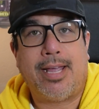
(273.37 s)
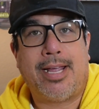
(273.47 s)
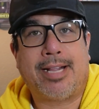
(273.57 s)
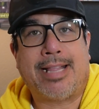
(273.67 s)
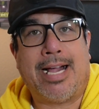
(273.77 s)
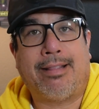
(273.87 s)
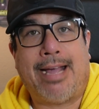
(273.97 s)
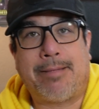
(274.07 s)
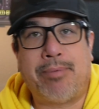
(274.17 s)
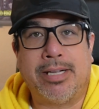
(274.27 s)
Hit that
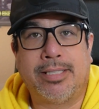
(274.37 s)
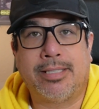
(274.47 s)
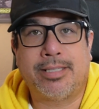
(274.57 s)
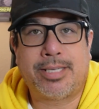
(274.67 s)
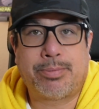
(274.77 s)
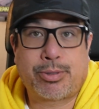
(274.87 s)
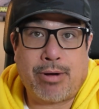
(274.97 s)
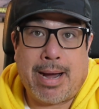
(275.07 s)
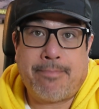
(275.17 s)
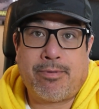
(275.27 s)
like button,
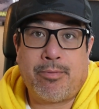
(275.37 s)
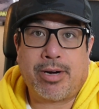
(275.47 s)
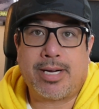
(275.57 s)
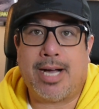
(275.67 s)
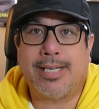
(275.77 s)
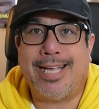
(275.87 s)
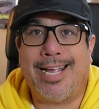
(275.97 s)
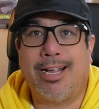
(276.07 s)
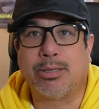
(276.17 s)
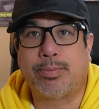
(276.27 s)
subscribe for more
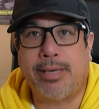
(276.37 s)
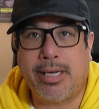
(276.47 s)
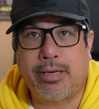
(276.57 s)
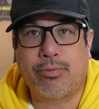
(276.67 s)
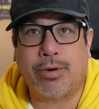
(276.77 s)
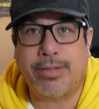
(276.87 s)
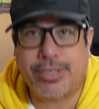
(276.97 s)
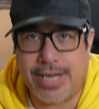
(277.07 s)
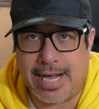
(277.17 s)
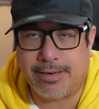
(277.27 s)
content. It helps me grow the
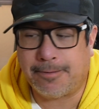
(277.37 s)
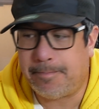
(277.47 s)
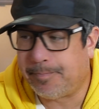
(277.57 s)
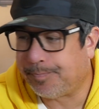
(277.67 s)
channel.